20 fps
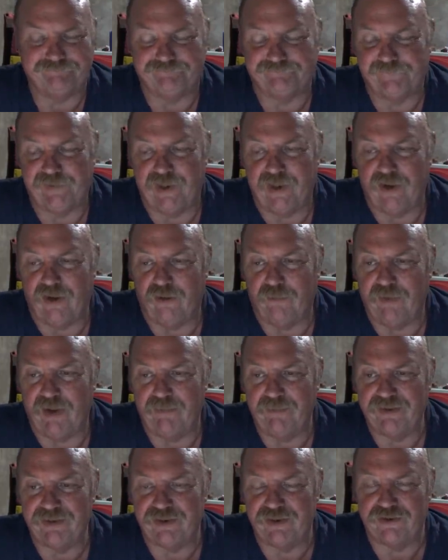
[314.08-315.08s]
you know,
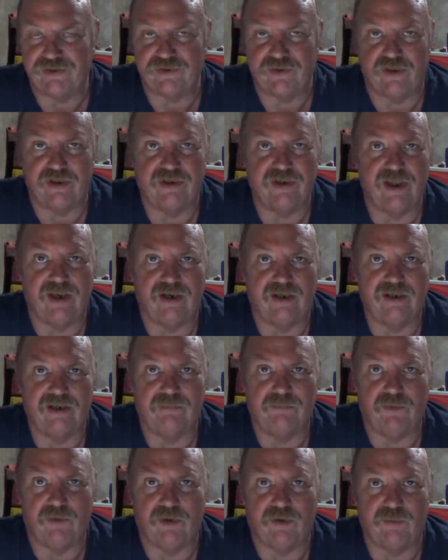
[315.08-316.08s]
maybe she should have done a little
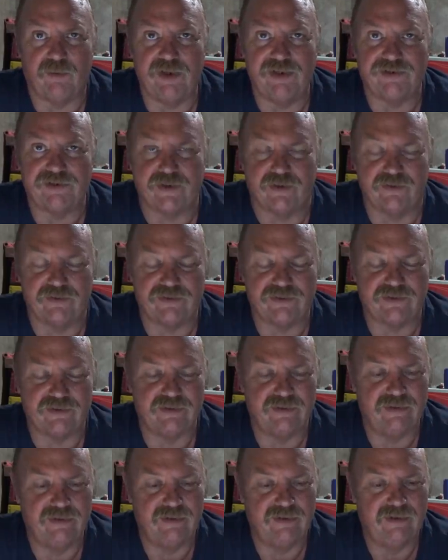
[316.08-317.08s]
more research
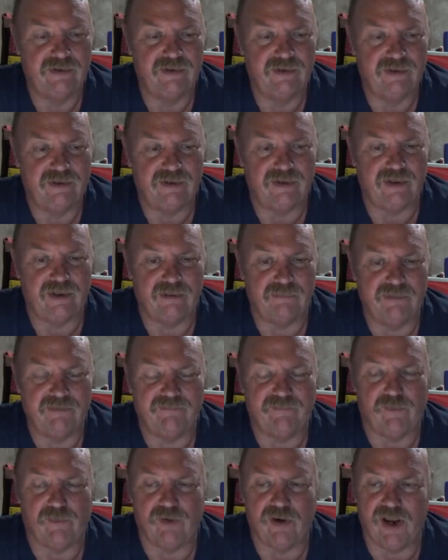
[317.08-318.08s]

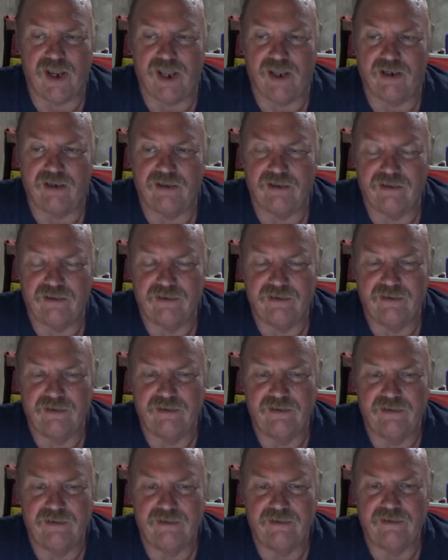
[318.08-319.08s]
beforehand.
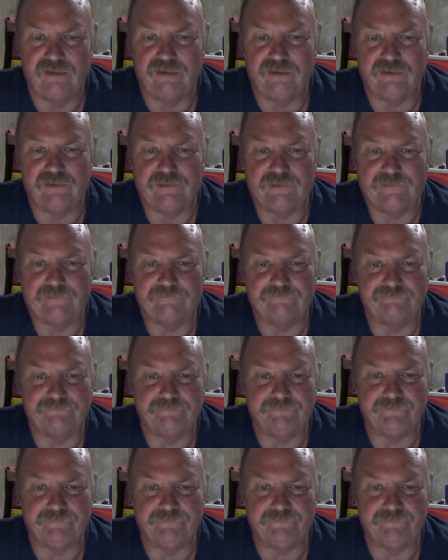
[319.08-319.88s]
Um,